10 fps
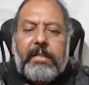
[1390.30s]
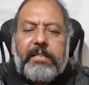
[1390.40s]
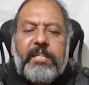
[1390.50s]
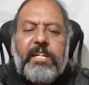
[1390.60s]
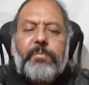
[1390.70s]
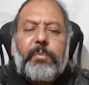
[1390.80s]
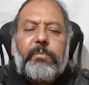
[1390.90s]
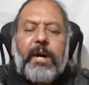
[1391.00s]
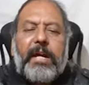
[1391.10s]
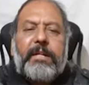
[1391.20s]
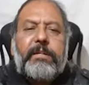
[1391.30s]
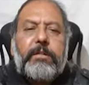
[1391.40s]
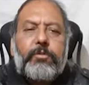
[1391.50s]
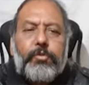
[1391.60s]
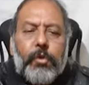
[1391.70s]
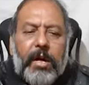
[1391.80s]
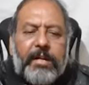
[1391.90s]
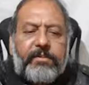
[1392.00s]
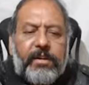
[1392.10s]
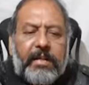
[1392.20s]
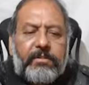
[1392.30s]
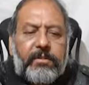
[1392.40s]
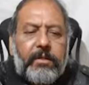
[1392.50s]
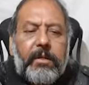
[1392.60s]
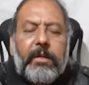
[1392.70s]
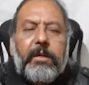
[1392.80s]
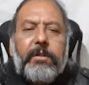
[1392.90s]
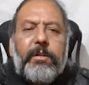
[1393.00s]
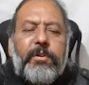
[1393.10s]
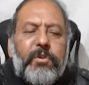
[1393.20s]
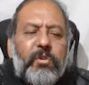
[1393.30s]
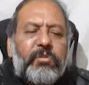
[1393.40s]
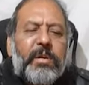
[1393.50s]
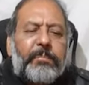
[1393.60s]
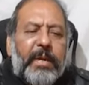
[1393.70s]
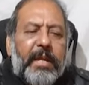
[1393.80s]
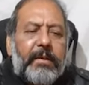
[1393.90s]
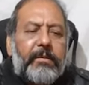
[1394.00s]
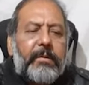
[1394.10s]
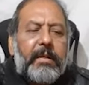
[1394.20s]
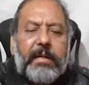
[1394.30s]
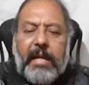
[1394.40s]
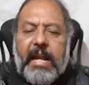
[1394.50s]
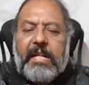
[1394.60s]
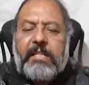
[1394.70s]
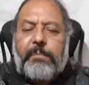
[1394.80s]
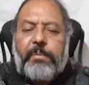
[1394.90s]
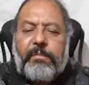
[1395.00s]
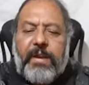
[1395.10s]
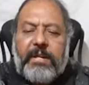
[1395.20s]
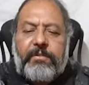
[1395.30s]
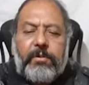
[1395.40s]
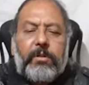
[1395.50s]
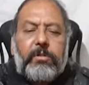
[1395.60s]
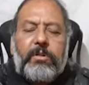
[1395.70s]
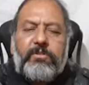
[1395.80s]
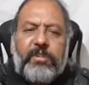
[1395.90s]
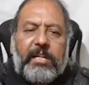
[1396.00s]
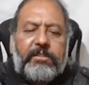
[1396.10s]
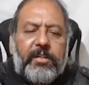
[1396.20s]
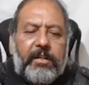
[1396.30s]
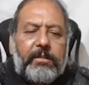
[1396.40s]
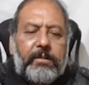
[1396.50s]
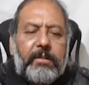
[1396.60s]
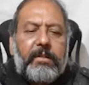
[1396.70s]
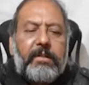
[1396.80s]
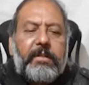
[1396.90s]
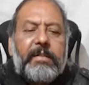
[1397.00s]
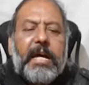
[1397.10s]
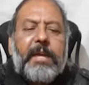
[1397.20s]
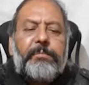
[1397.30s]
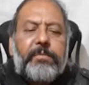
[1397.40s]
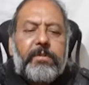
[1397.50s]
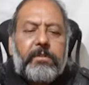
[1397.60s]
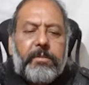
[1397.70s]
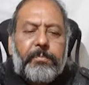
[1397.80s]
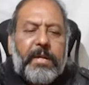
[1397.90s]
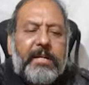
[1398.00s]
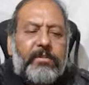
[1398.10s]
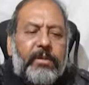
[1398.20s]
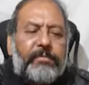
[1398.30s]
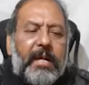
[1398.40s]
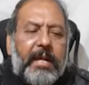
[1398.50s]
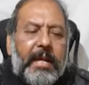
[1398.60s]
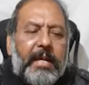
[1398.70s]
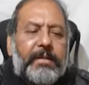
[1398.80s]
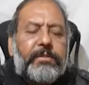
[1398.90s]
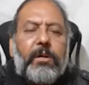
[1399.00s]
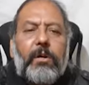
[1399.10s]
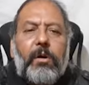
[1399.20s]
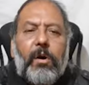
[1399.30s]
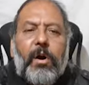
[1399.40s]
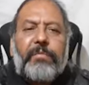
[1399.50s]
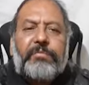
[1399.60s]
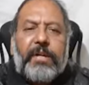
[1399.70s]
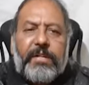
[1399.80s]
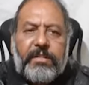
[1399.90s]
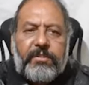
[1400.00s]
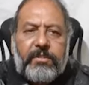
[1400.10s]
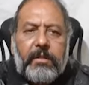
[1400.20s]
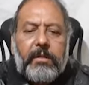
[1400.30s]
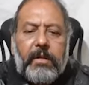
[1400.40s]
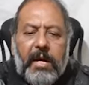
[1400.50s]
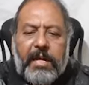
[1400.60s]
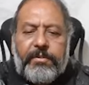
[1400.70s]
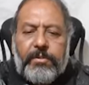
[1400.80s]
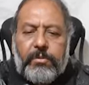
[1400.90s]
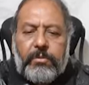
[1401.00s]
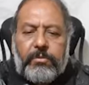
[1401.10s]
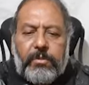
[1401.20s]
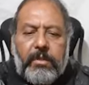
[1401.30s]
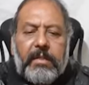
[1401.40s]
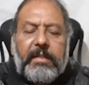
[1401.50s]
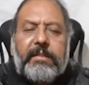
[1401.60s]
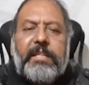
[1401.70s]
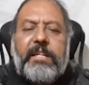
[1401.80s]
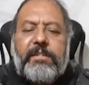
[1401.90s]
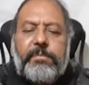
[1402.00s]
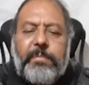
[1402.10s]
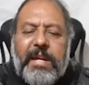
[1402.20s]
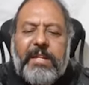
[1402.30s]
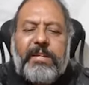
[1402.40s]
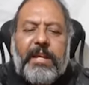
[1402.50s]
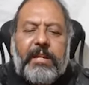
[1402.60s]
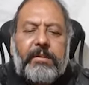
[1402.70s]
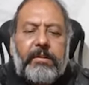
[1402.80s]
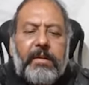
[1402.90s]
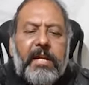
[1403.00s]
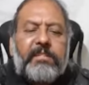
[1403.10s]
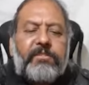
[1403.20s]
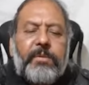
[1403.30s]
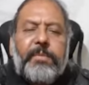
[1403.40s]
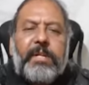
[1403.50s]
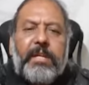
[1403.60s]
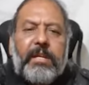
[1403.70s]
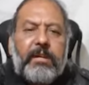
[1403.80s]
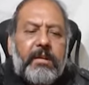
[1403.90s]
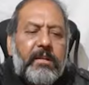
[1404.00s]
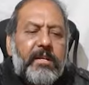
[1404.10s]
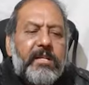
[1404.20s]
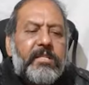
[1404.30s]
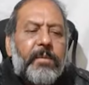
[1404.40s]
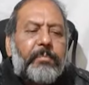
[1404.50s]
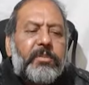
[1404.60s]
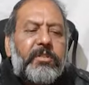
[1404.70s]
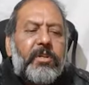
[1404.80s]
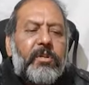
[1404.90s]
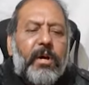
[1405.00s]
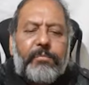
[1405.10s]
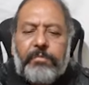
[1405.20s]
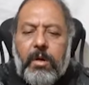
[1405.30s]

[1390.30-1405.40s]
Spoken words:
These provide joint rest, reduce the pain, and the prevent contracture. Knifed splints of the hands, of the wrist are used. These maintain extremity in the position of